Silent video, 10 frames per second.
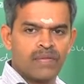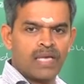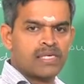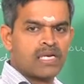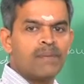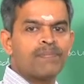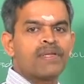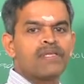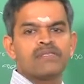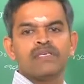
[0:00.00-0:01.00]
as a
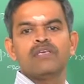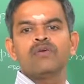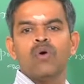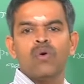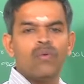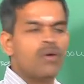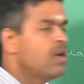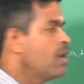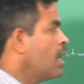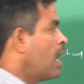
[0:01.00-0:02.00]
company CEO,
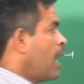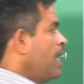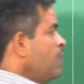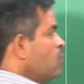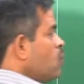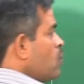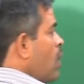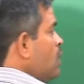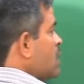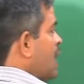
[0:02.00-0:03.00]
I do
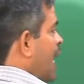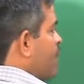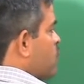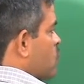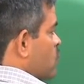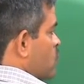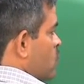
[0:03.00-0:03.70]
not have to